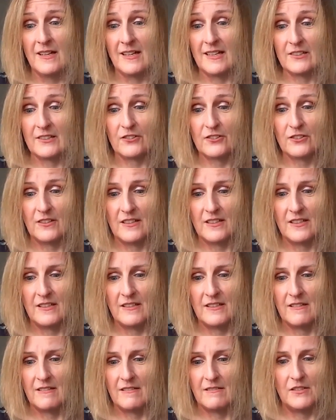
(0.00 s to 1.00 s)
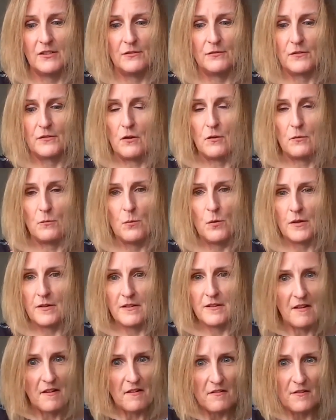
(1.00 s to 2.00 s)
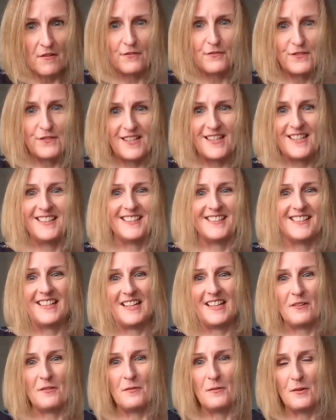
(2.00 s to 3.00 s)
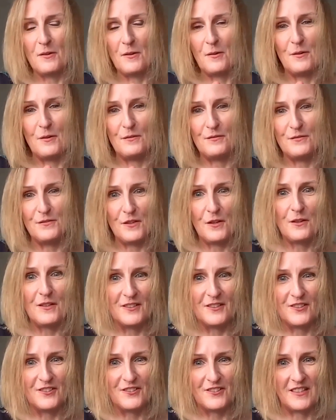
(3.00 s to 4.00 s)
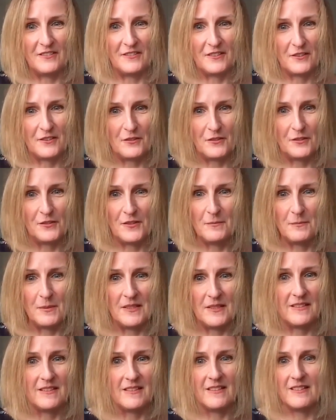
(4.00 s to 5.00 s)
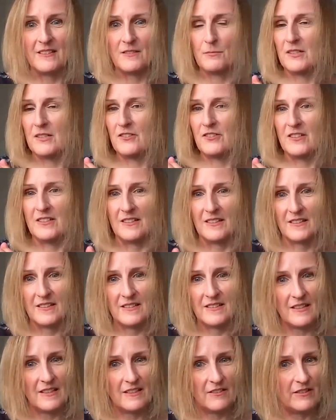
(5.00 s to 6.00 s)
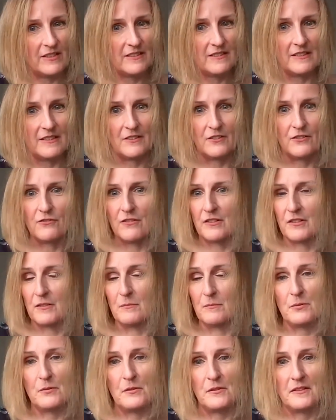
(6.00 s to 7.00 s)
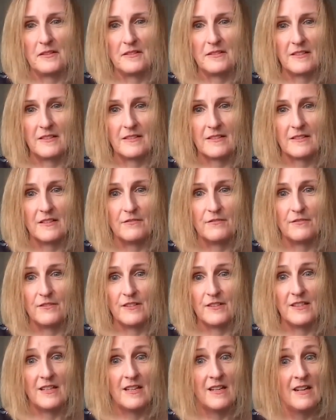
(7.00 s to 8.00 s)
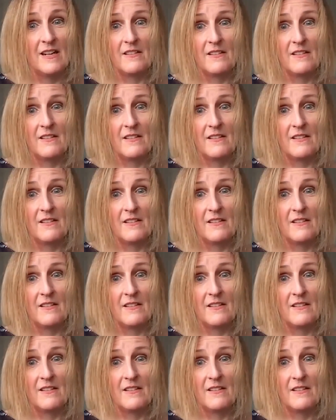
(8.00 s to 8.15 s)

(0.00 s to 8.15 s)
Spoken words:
actually you've got 1.5 years now of knowledge share across the business, which is accelerating drug and product discovery.